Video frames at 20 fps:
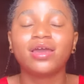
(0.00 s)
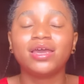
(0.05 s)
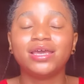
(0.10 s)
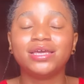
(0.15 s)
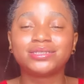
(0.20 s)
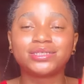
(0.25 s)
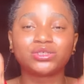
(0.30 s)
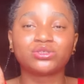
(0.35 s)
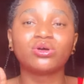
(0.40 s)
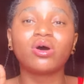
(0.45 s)

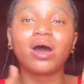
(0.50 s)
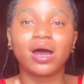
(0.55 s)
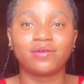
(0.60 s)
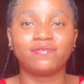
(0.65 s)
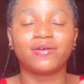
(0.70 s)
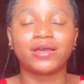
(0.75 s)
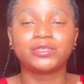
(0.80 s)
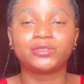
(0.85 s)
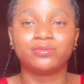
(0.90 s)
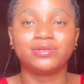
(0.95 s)
it is not
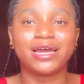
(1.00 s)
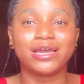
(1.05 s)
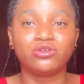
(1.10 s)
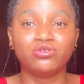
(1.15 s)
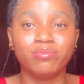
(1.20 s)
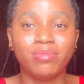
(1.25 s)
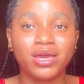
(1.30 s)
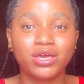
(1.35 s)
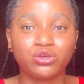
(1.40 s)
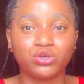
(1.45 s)
advisable that you
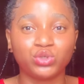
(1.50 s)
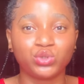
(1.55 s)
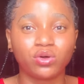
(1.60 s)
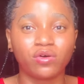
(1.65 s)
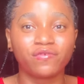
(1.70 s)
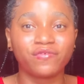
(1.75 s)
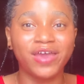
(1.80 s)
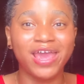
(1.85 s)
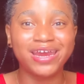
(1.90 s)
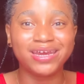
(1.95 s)
make use
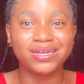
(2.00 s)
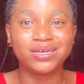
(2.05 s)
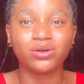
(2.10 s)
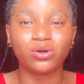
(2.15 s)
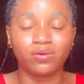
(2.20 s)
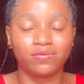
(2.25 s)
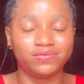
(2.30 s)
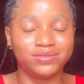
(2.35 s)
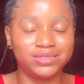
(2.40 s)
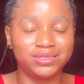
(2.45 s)
of any
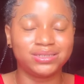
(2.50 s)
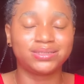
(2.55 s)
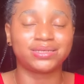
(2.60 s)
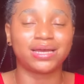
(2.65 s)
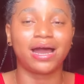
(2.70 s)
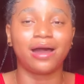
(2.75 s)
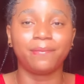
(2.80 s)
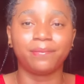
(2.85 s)
of these